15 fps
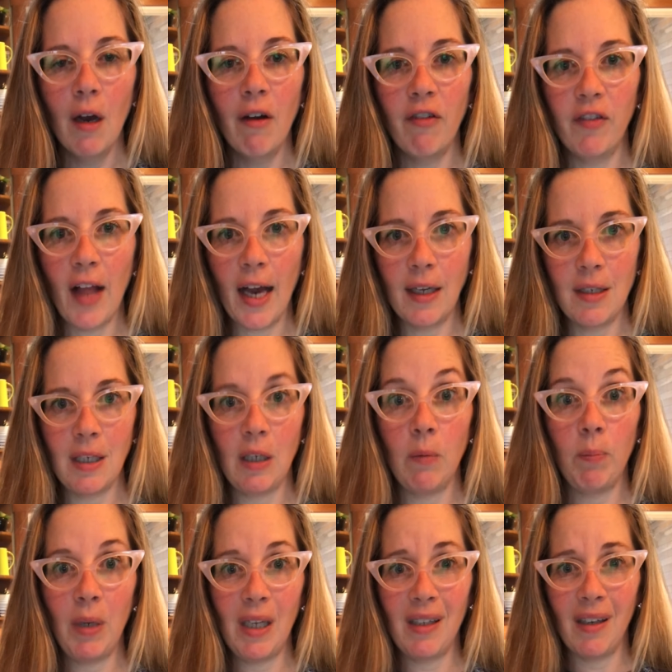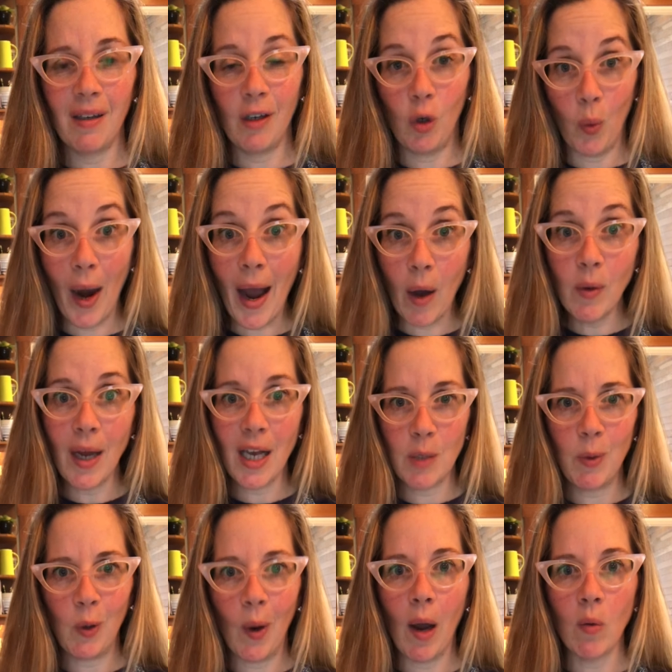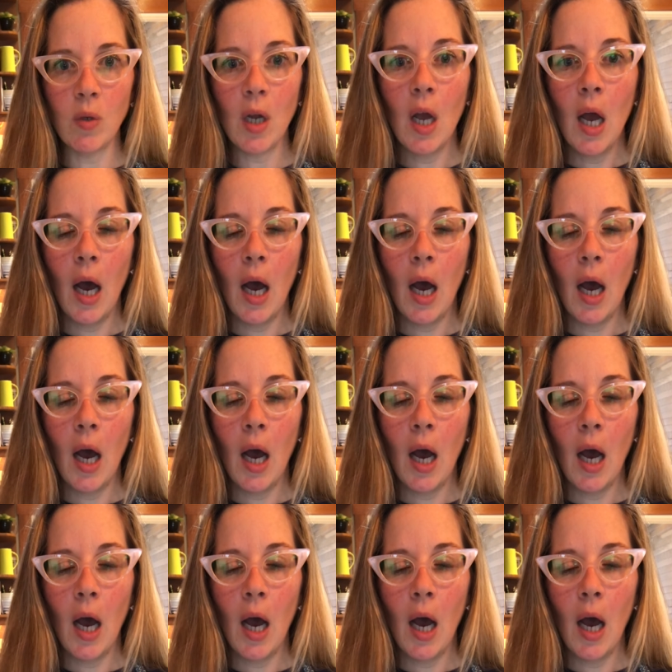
Flaxseed being ground, it has to be ground,